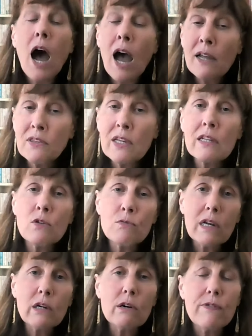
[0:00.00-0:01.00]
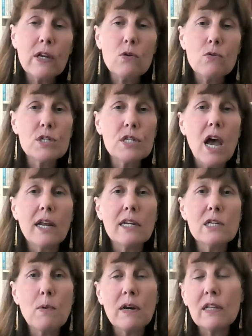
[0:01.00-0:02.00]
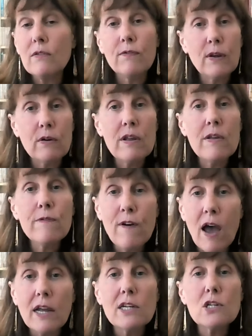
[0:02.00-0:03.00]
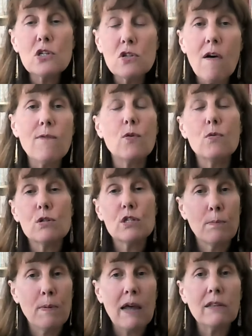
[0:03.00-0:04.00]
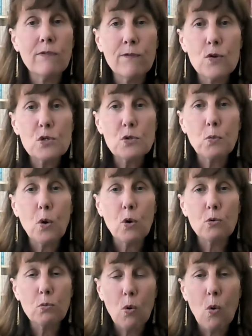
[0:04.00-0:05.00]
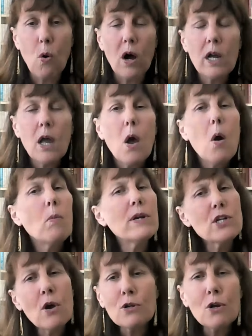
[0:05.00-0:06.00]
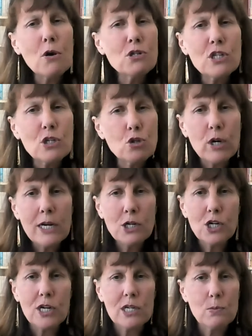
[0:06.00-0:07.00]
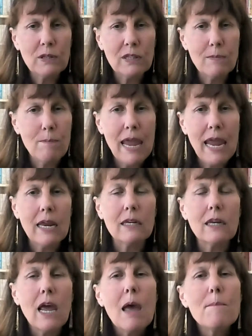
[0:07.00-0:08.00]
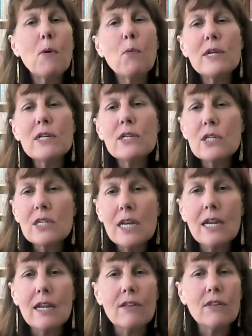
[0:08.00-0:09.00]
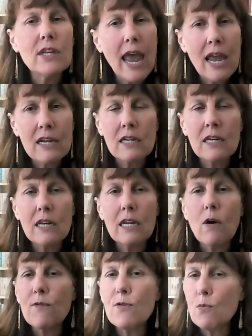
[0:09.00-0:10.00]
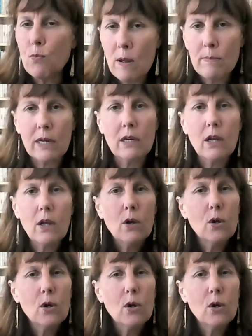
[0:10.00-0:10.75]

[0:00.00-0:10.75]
I think that Rilla of Ingleside is one of the very finest novels about the First World War. We don't go to the trenches with the men, but we see the agony of the women